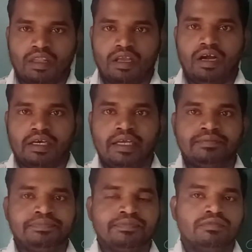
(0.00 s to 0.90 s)

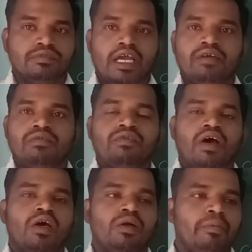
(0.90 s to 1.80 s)
Okay, then
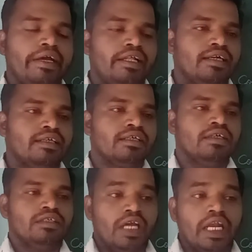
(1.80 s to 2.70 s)
followed by that,
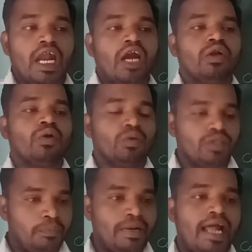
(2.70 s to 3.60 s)
in order to
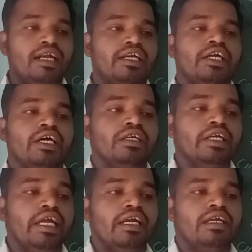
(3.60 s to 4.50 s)
the plant
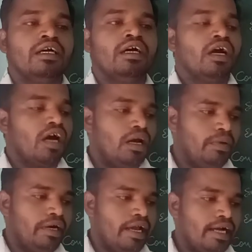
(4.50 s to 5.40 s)
need
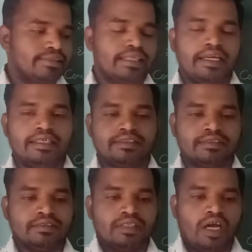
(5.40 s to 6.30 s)
carbon
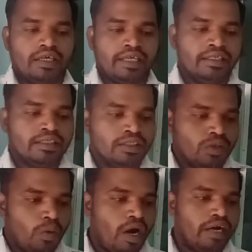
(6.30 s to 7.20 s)
dioxides. Okay,
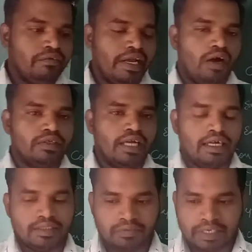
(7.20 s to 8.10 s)
so what we have
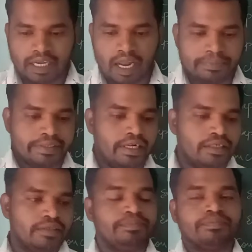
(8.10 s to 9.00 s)
done, we kept
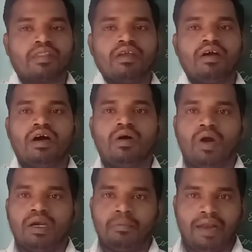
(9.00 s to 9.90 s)
that
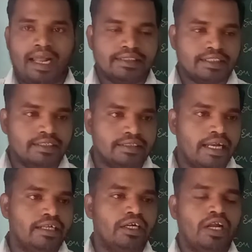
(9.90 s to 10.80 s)
one plant
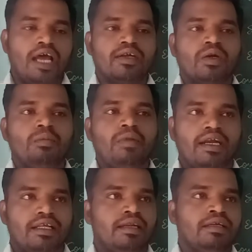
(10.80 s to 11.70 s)
inside the dark room,
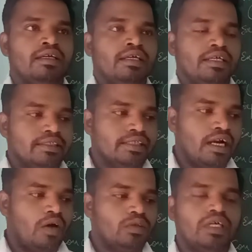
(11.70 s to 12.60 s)
another is an
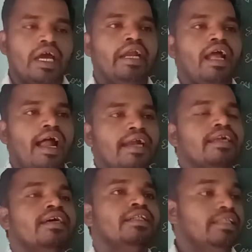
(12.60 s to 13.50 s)
outside, and
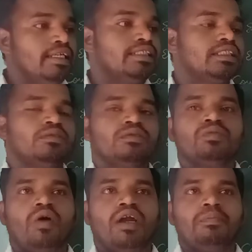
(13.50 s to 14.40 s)
this
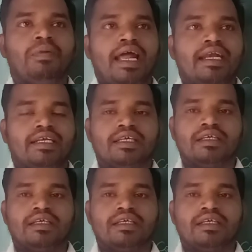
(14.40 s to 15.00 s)
one plant,